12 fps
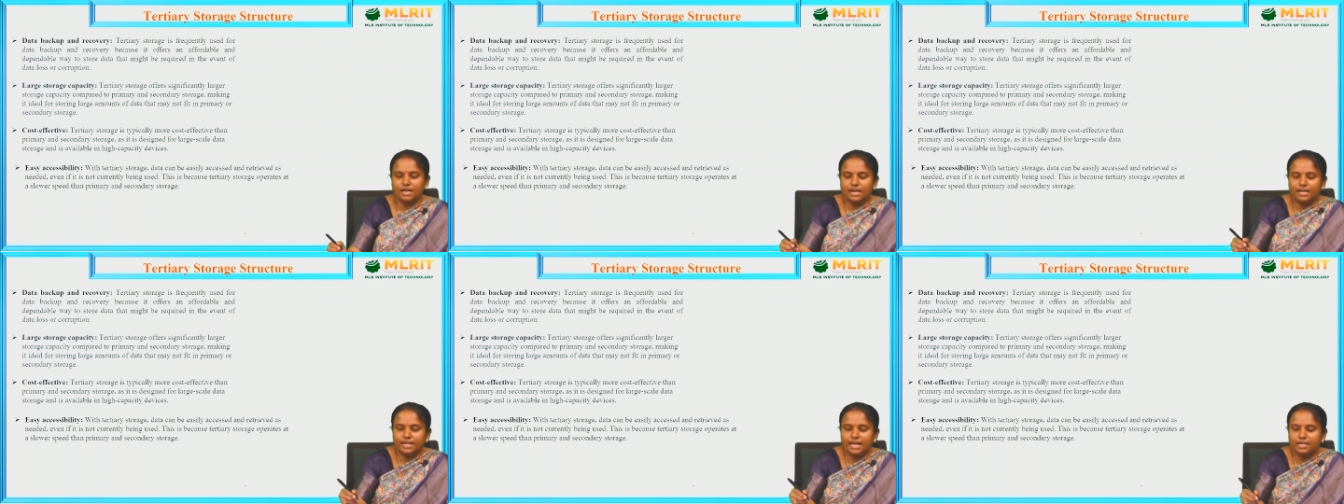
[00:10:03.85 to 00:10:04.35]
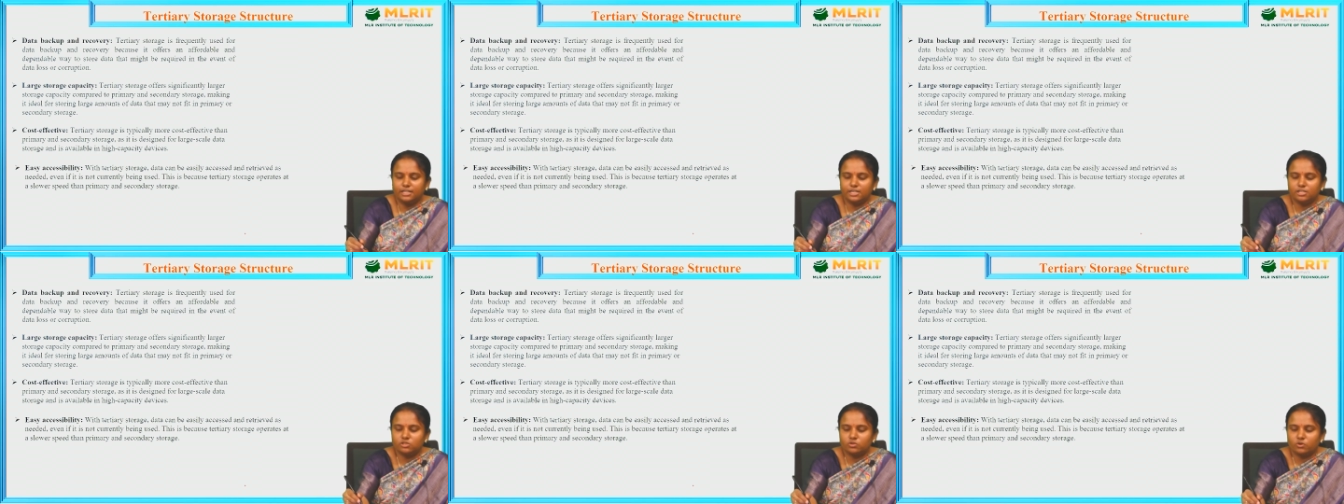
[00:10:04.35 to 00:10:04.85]

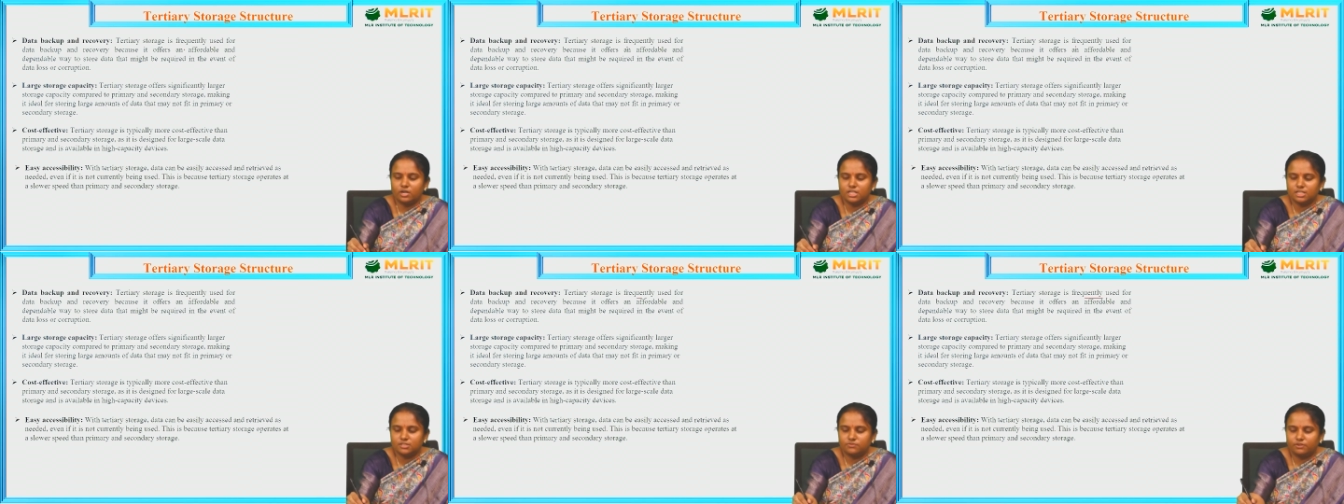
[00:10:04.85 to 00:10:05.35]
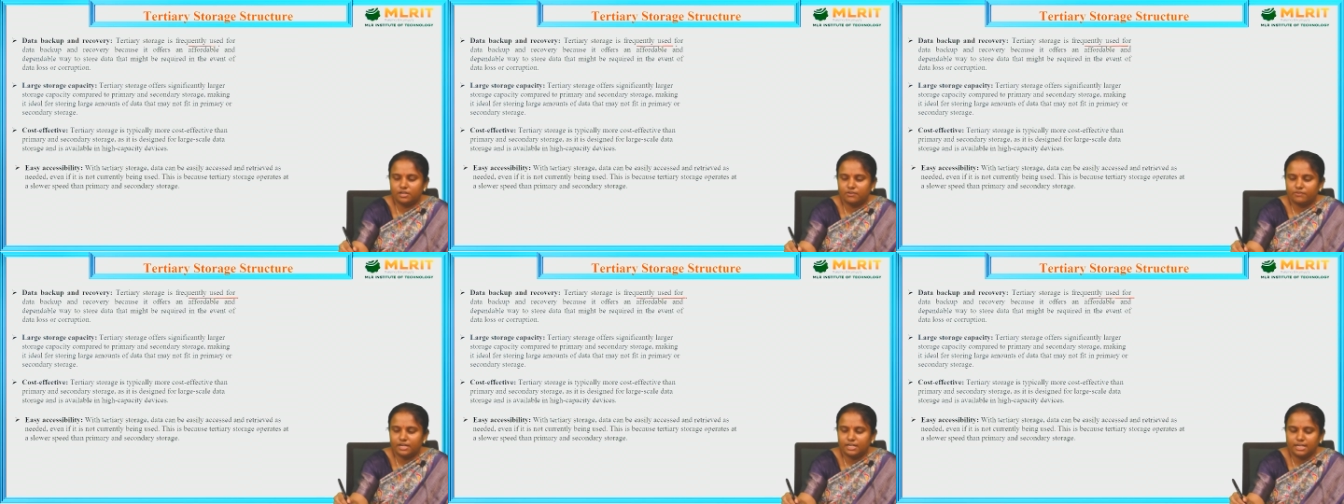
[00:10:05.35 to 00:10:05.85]
Tertiary storage is
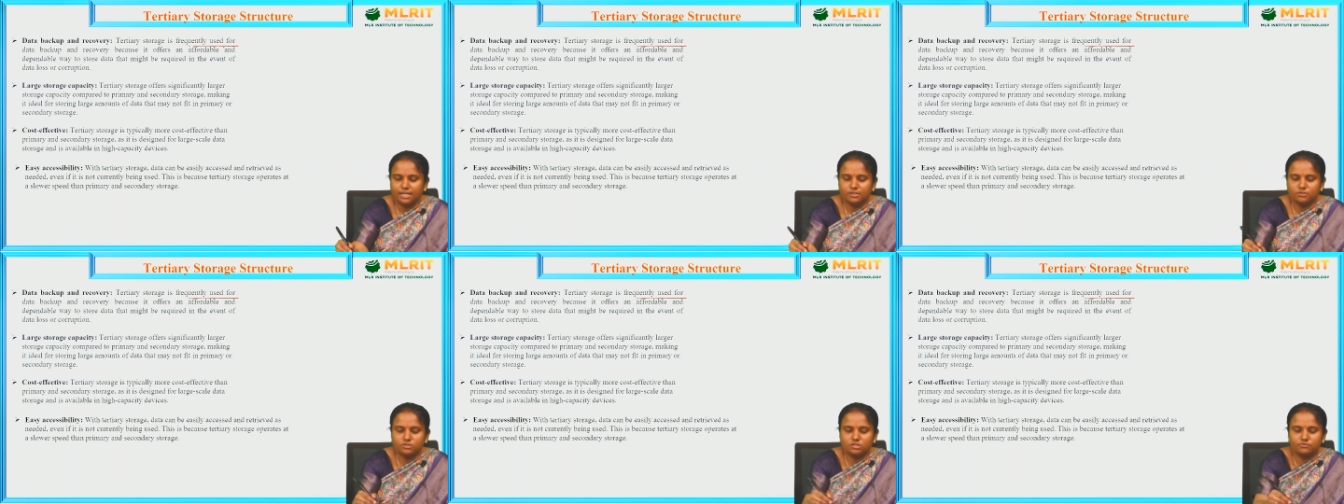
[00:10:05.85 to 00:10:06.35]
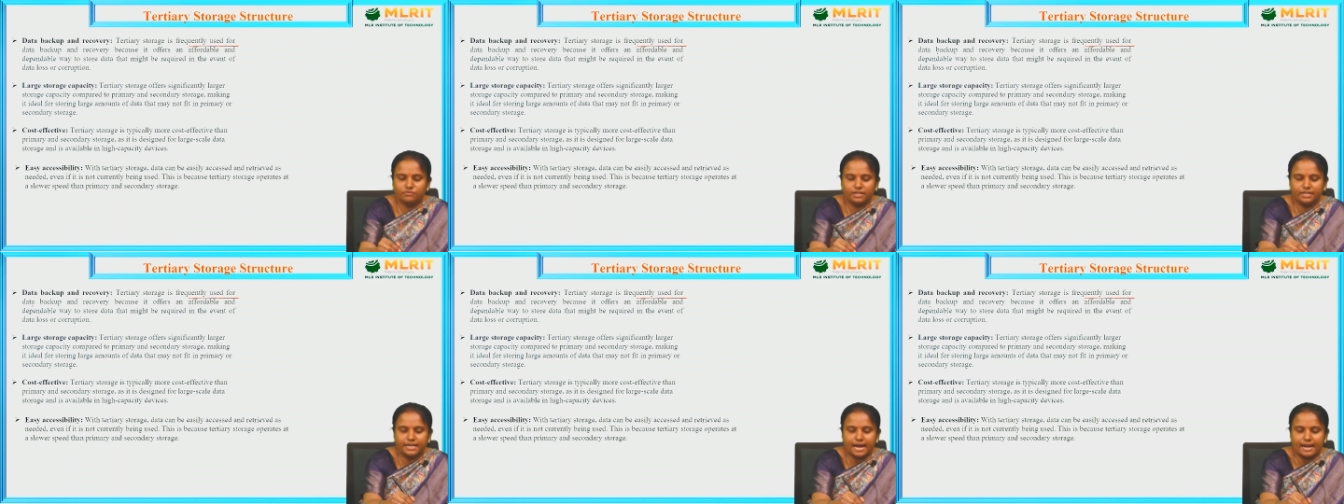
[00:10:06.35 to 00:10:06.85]
frequently used for
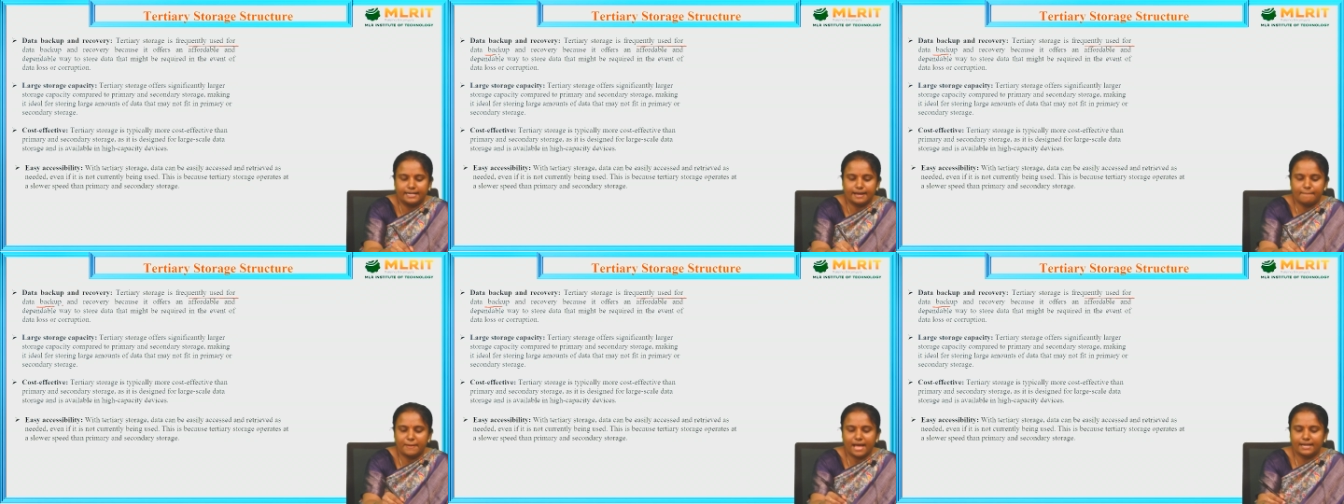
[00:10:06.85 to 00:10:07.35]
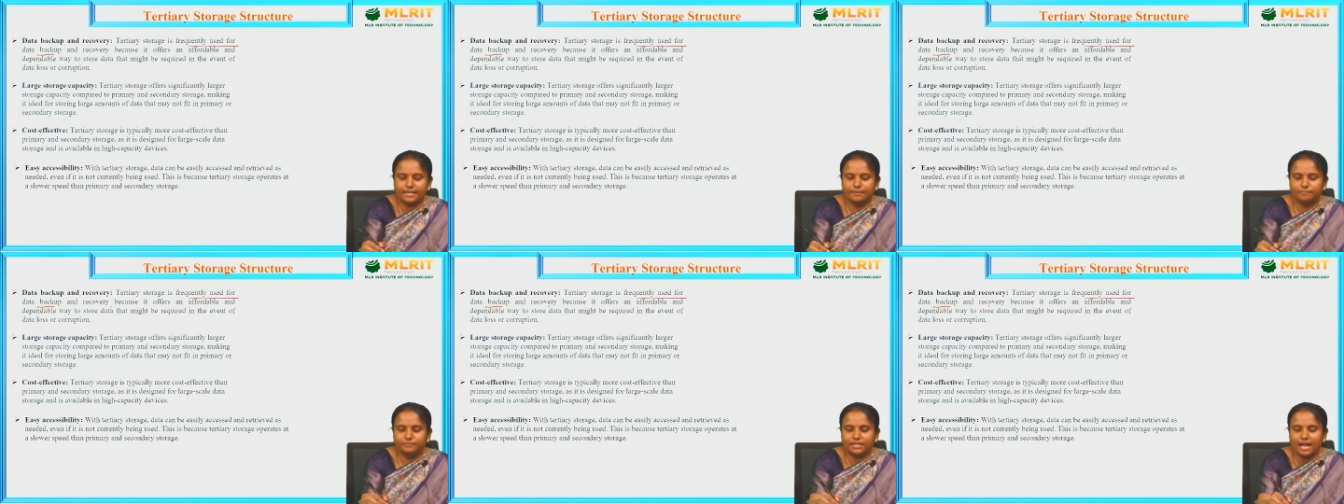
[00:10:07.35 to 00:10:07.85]
data
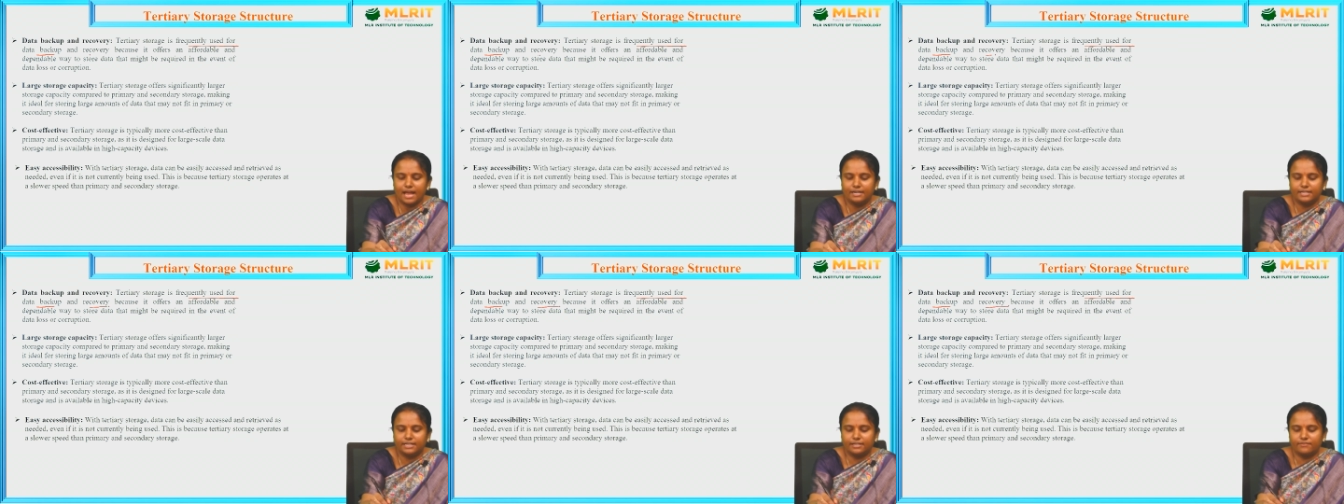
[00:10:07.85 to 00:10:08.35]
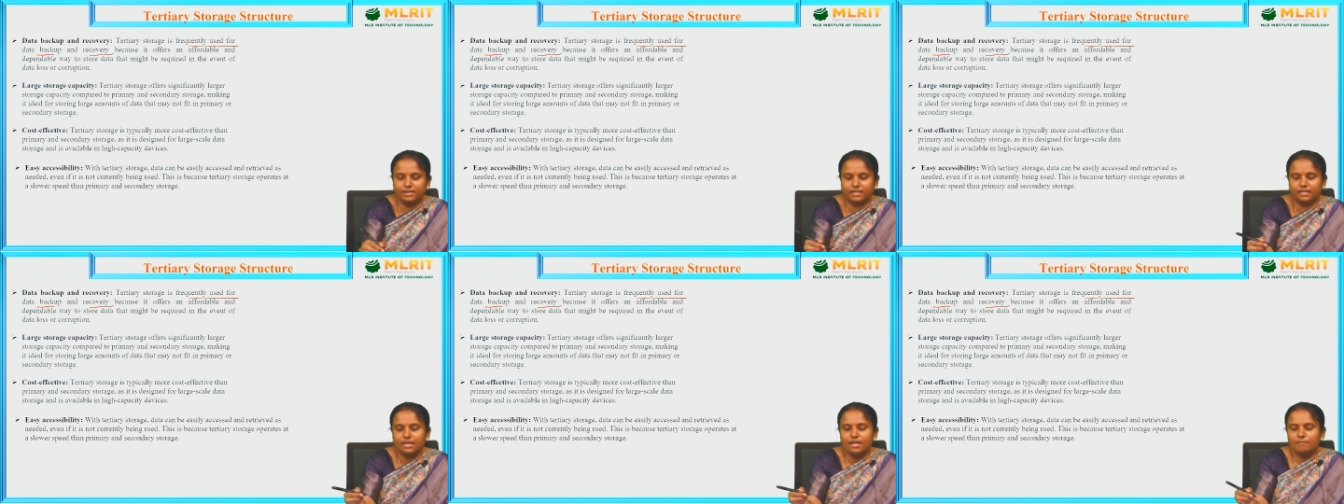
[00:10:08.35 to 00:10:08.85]
backup and recovery